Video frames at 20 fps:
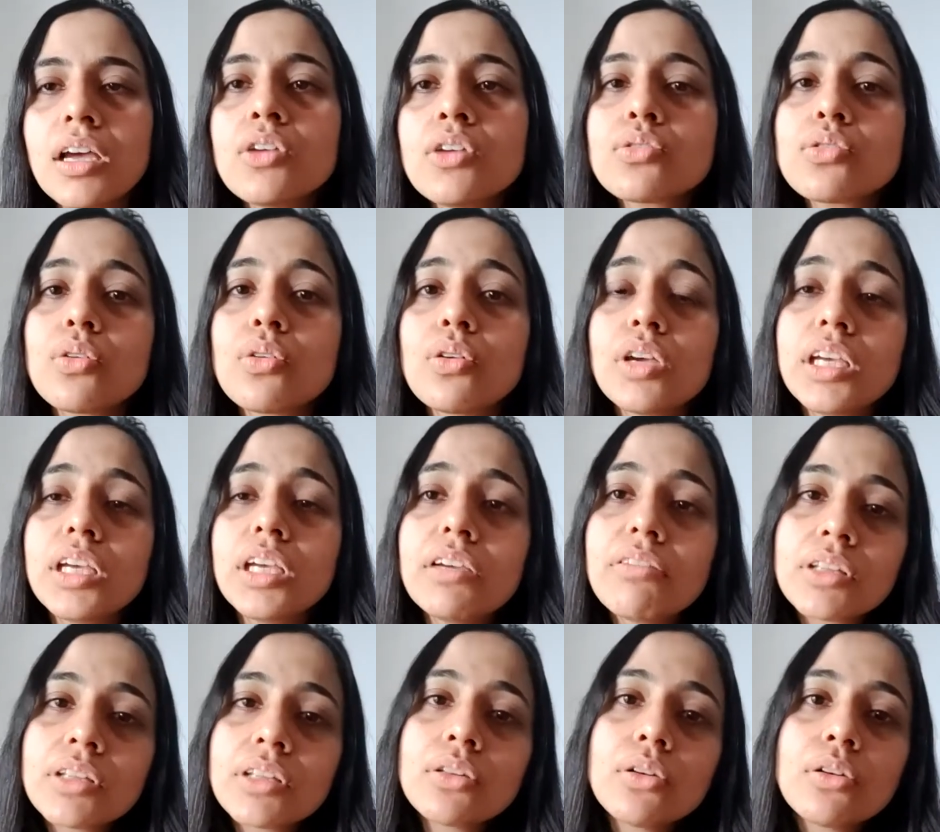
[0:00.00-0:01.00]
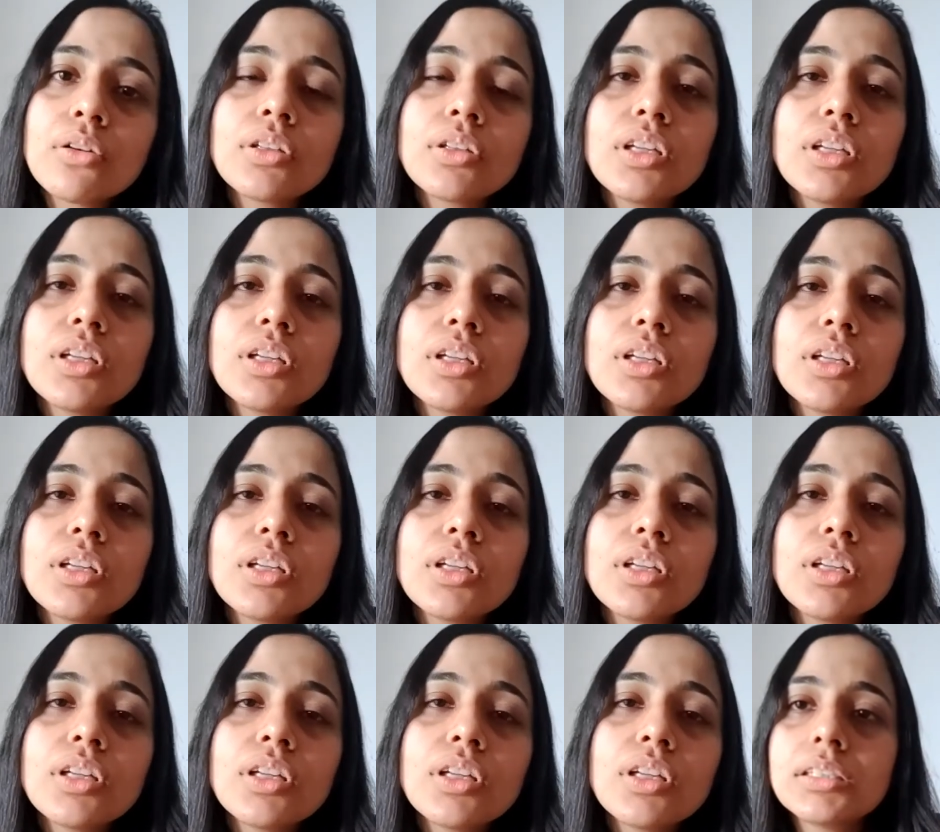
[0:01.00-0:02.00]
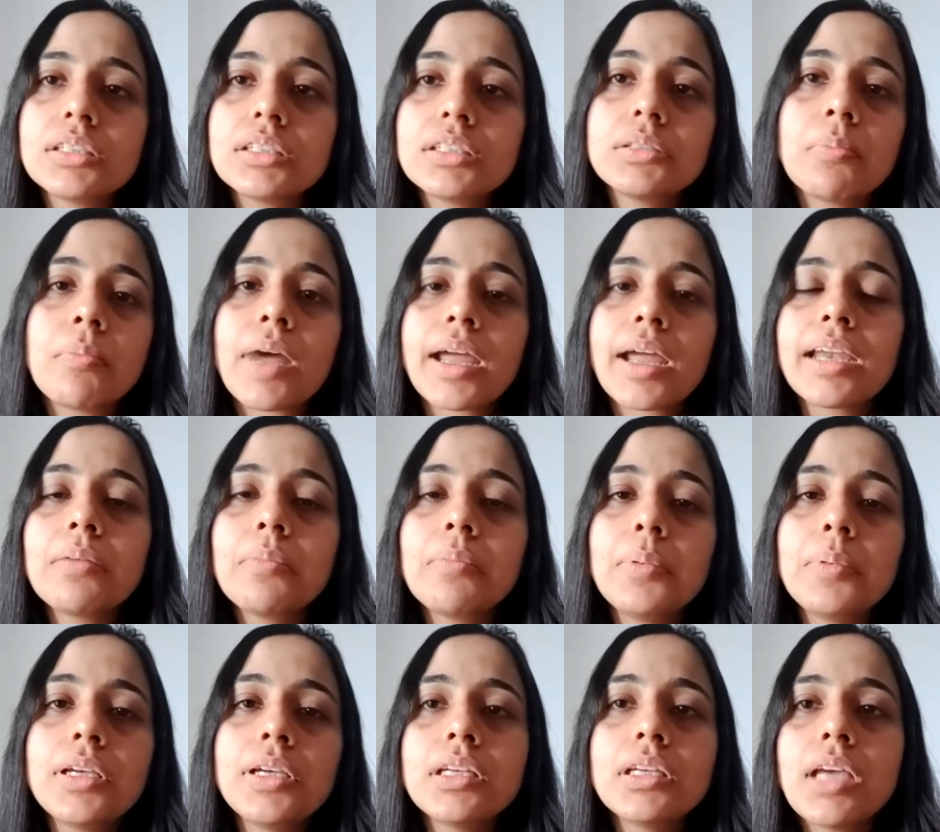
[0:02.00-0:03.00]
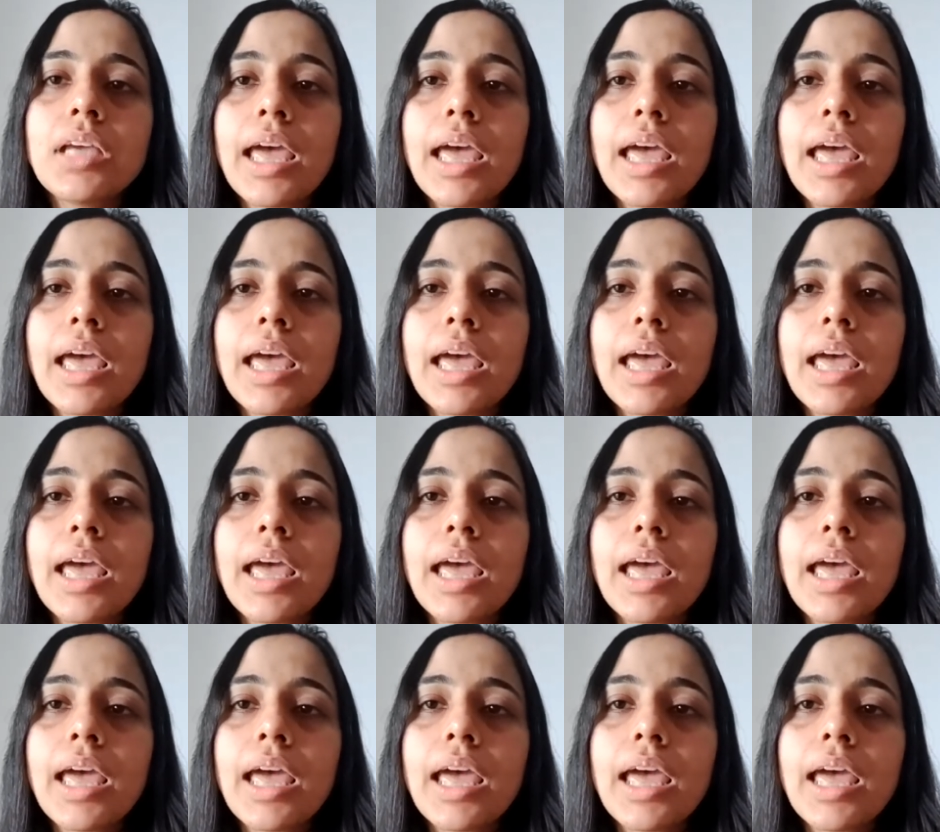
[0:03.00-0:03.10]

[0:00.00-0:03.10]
So even though the duties might be